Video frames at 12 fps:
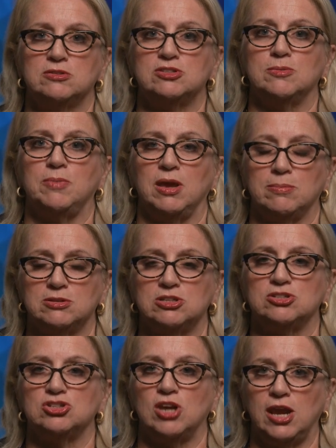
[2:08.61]
to be able
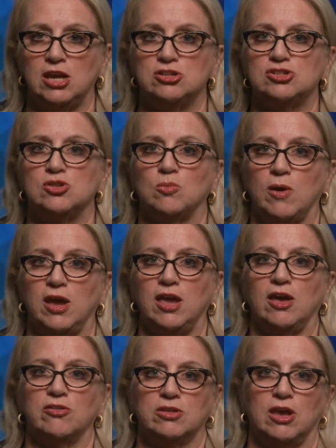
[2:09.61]
to change the way
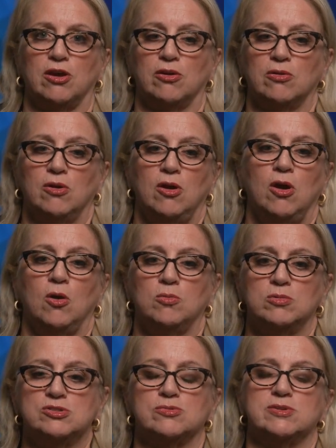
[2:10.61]
healthcare
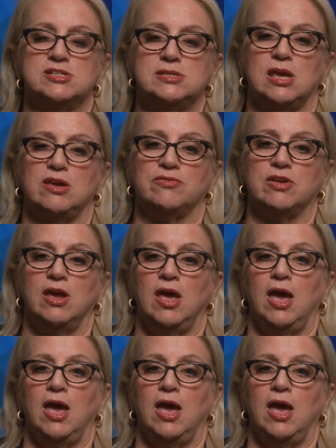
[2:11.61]
was received.